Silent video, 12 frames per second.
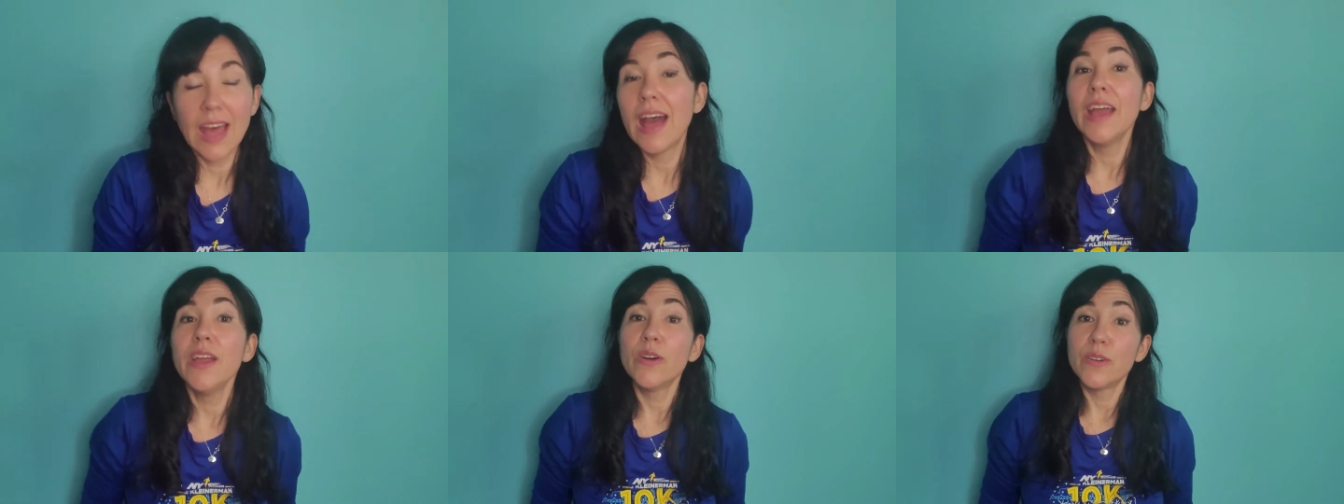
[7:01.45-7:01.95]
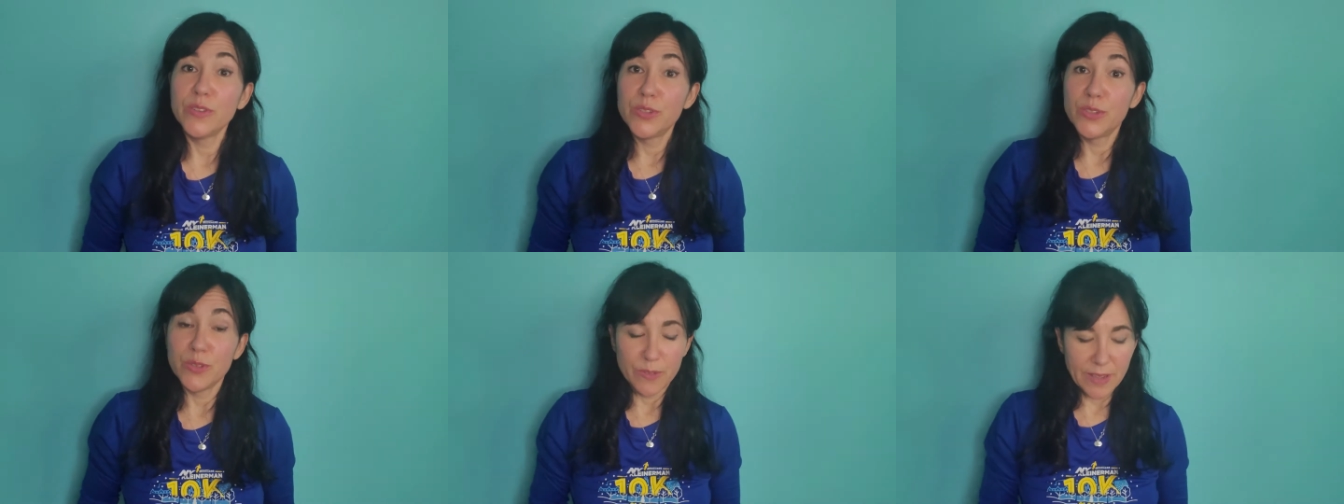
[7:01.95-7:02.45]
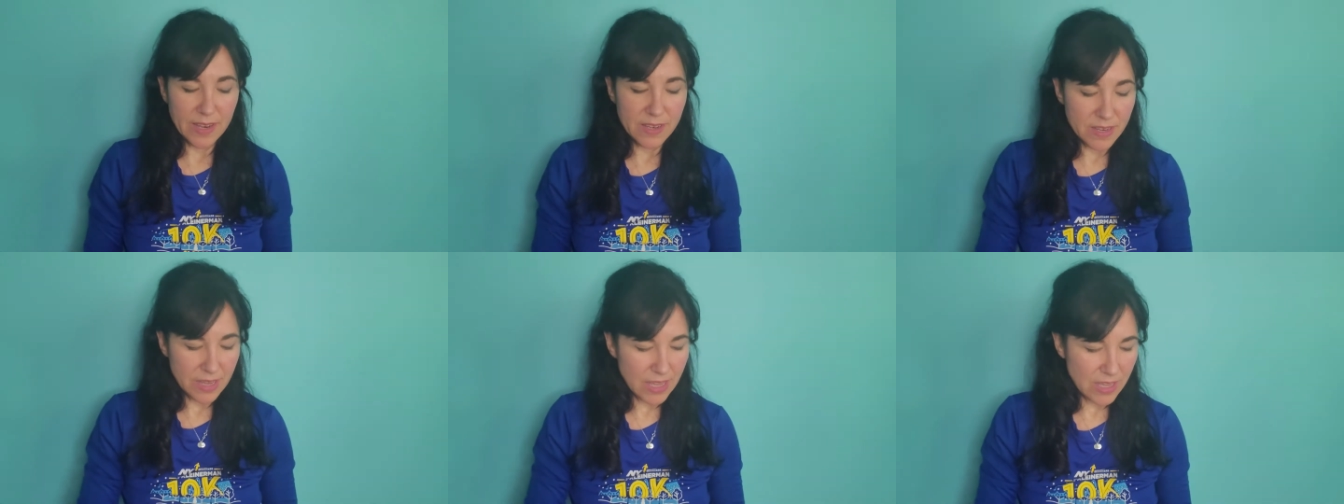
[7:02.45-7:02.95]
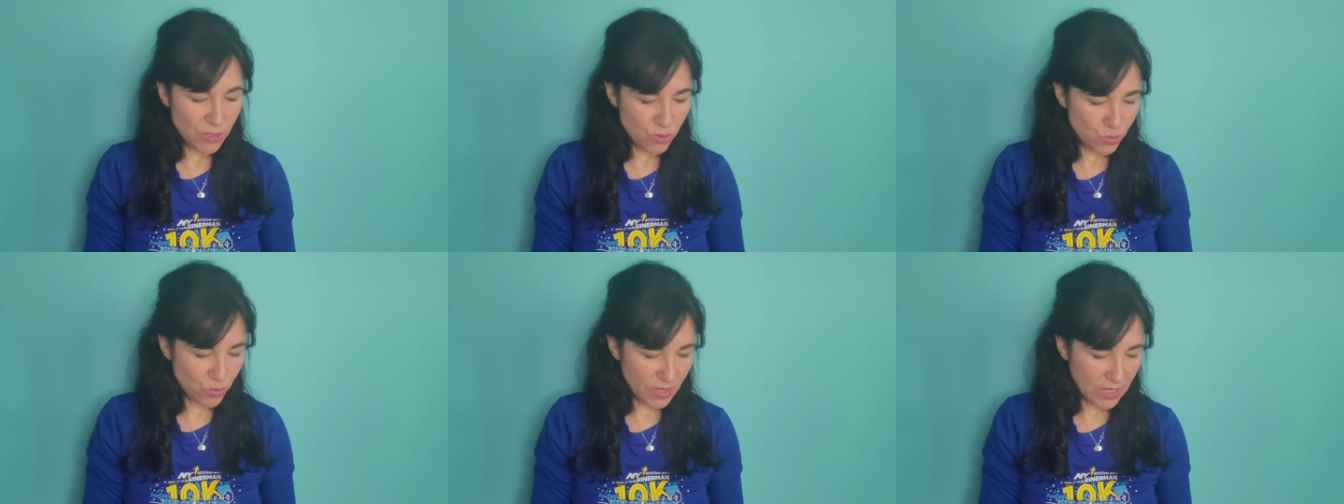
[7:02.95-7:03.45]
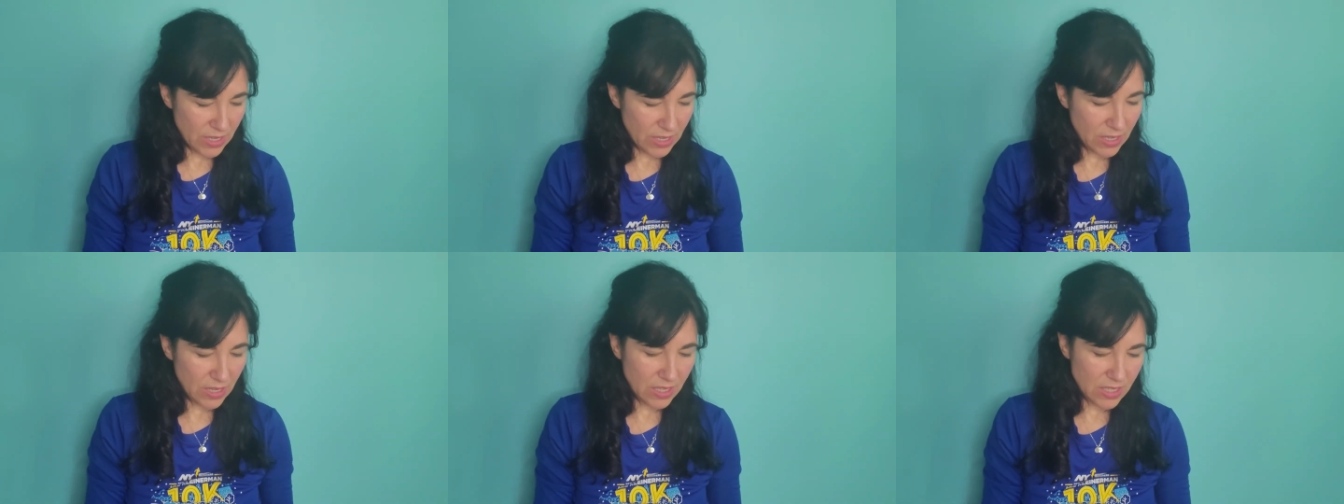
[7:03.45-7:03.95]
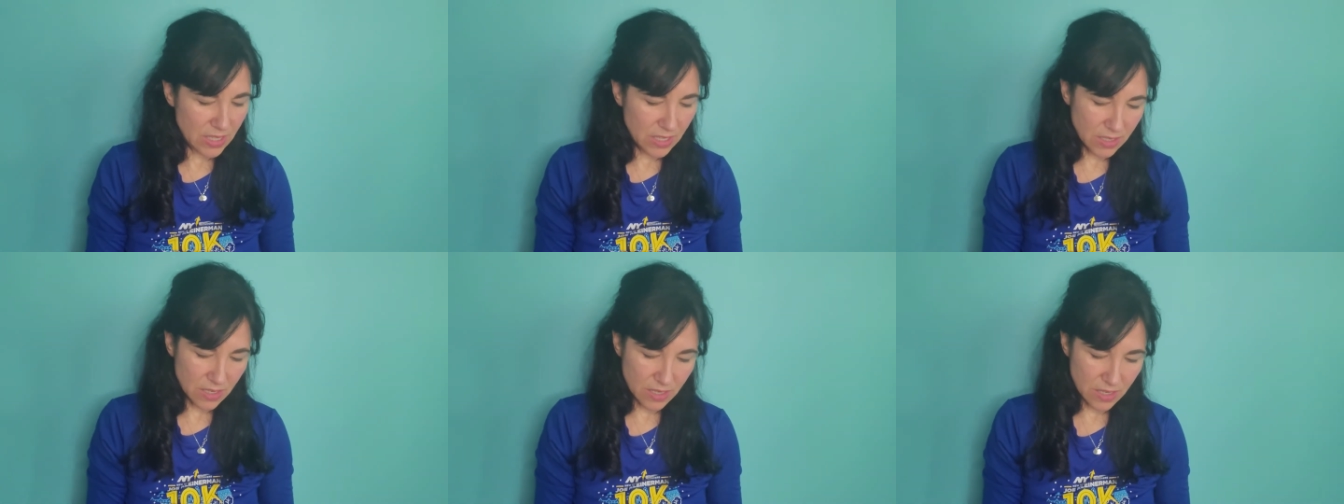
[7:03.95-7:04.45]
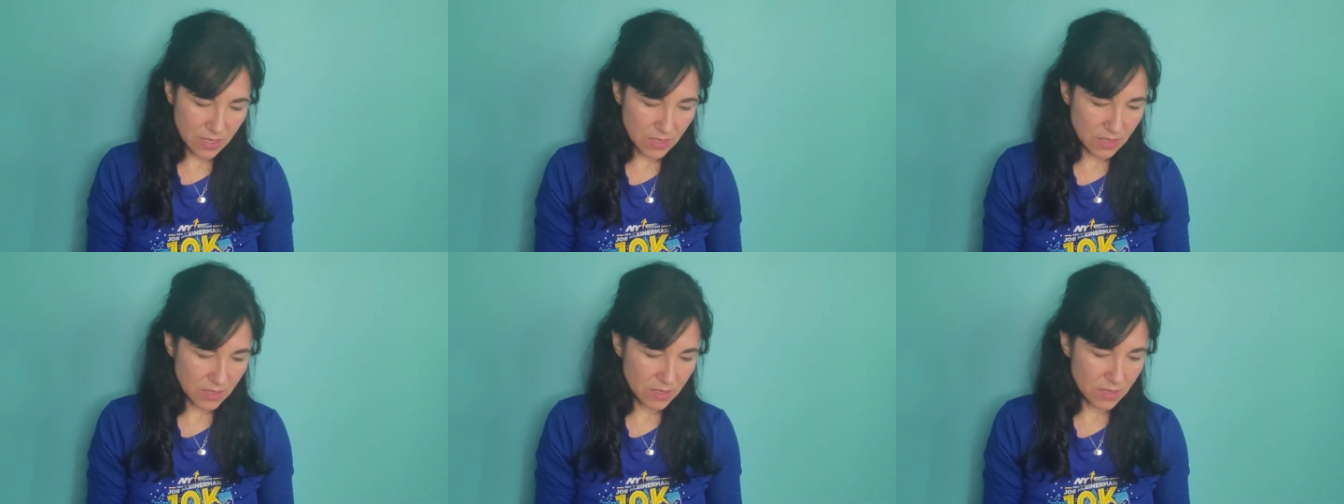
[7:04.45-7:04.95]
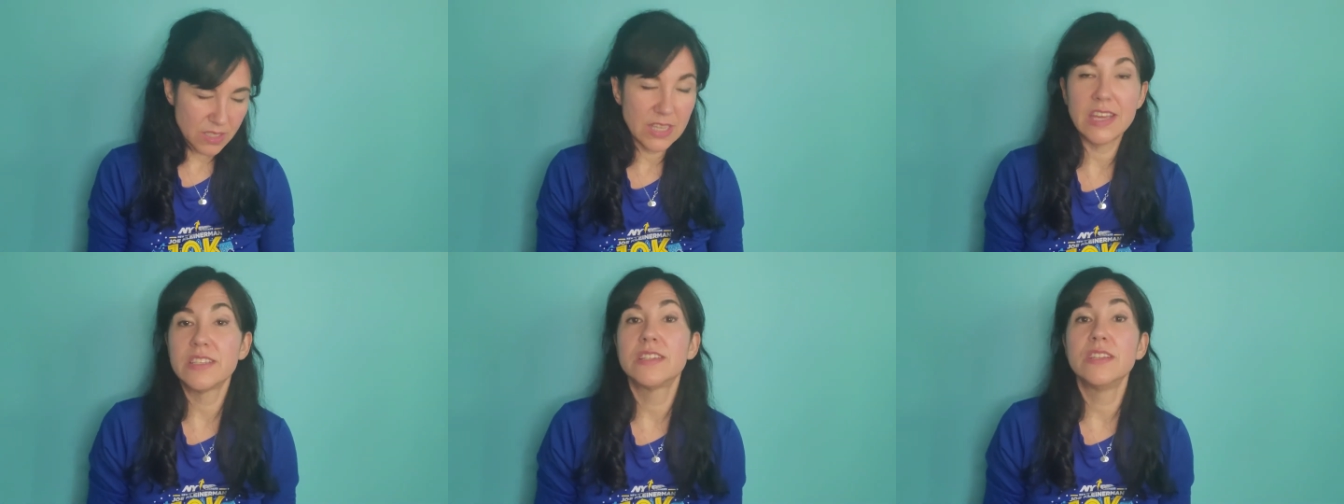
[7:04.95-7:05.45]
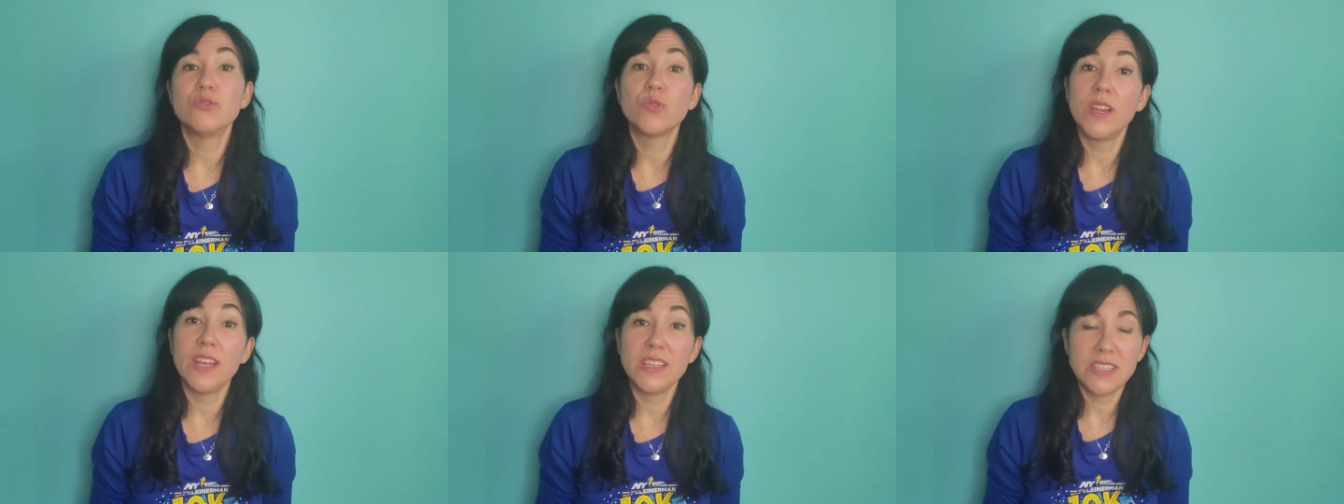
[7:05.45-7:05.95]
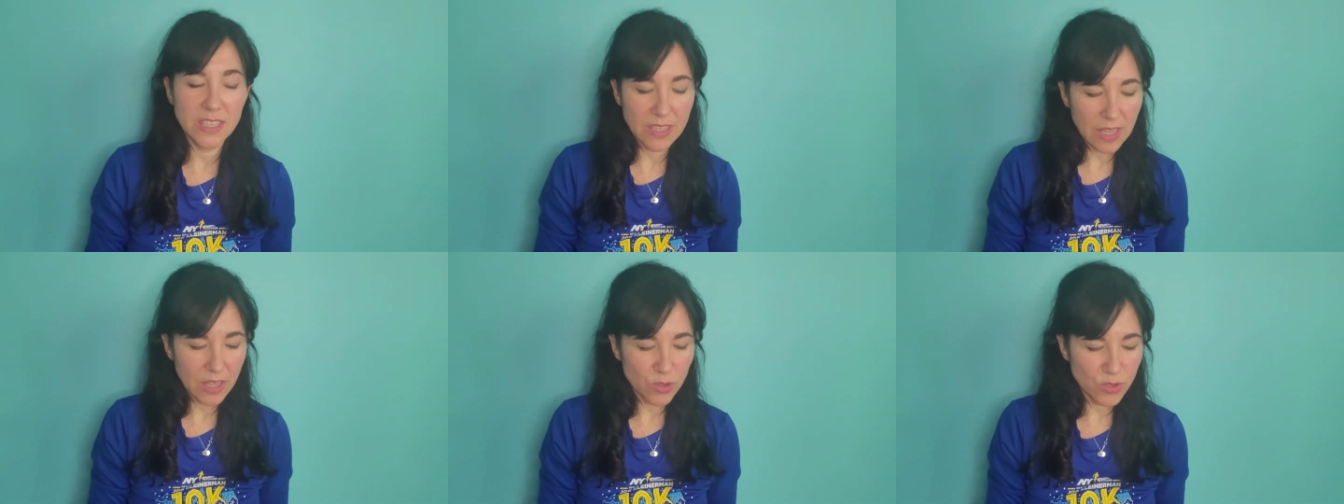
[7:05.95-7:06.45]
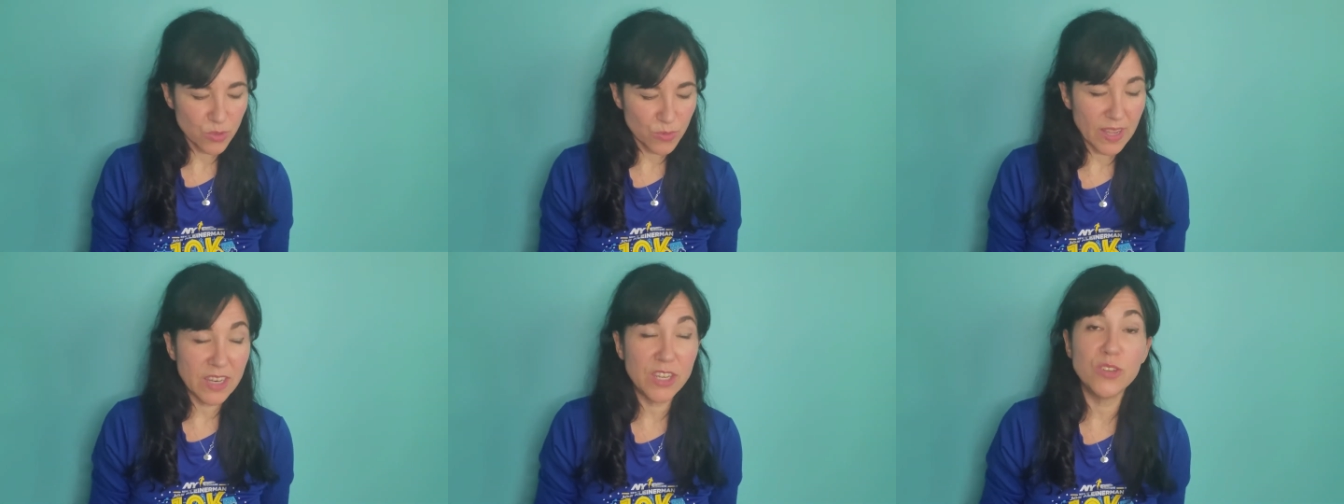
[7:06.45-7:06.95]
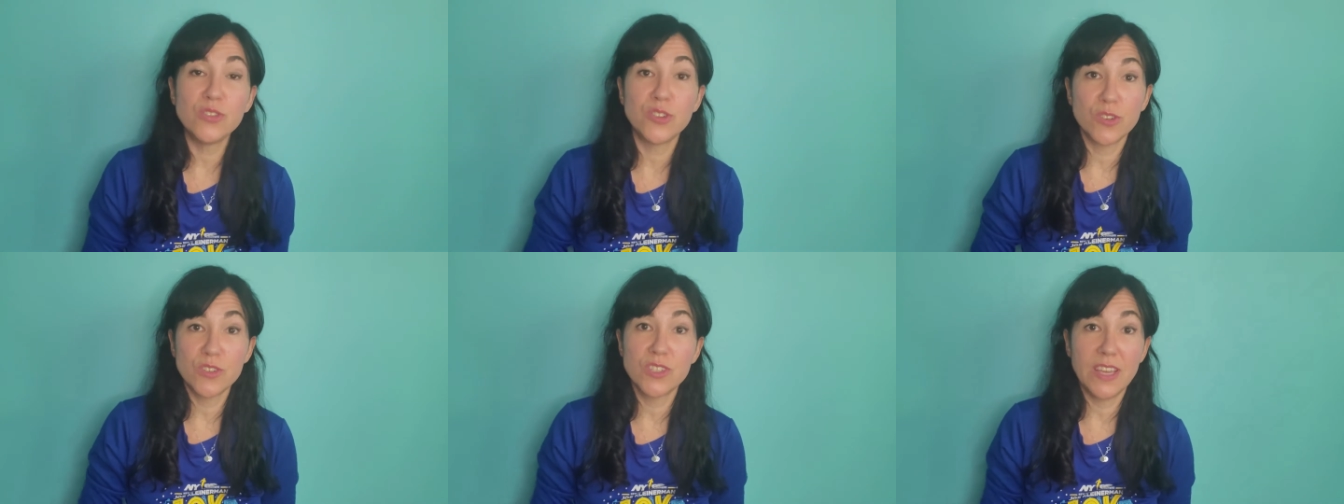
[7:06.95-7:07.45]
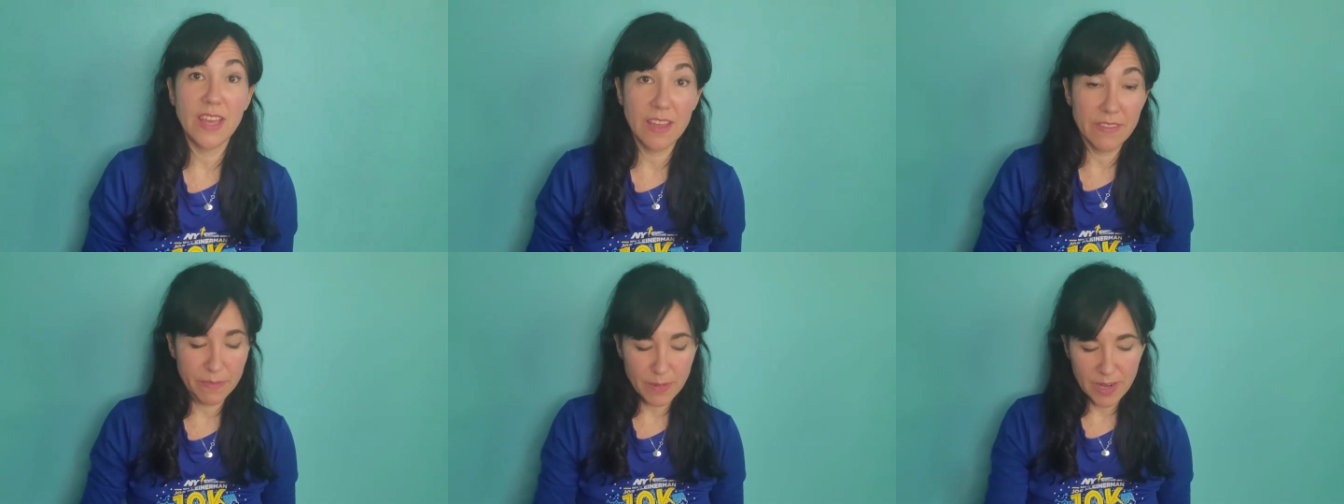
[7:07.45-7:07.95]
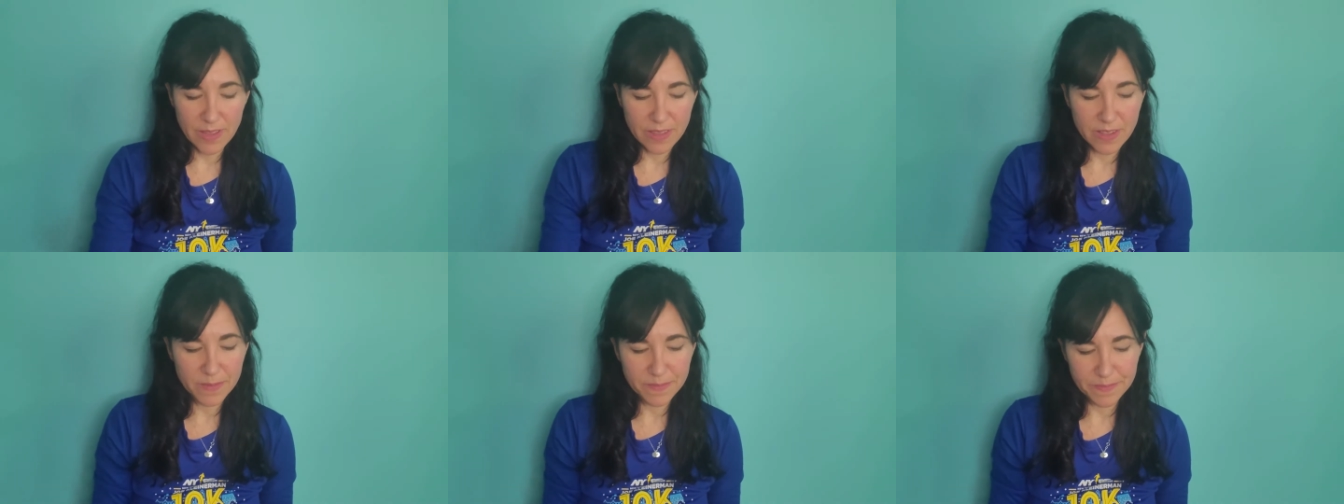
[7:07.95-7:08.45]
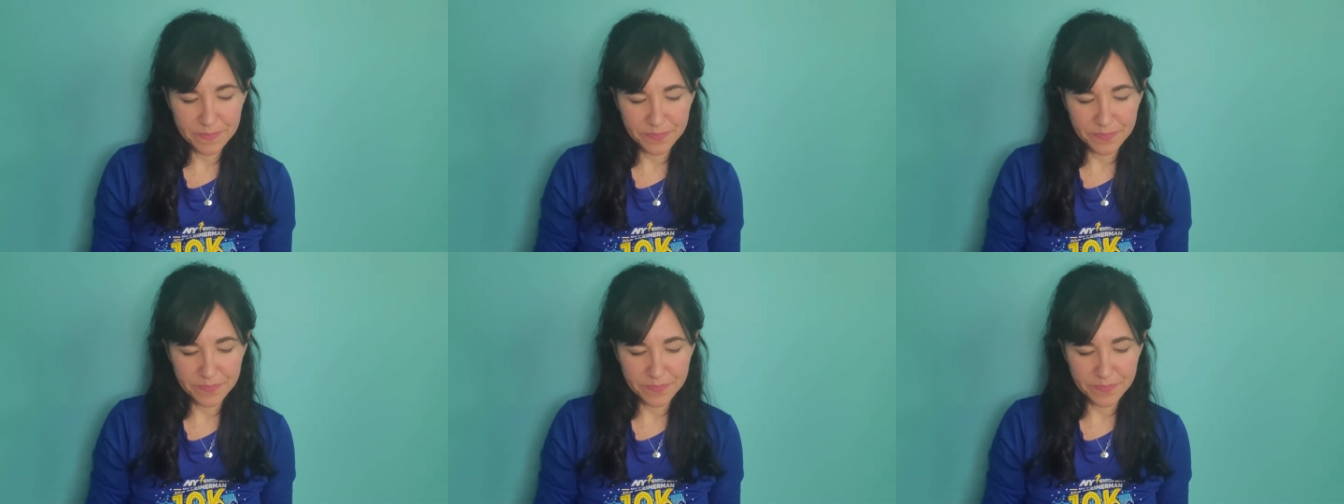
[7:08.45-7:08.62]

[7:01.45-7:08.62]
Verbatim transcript: I also ran in 2018. Yes, in 2018, I also ran New Jersey Half Marathon.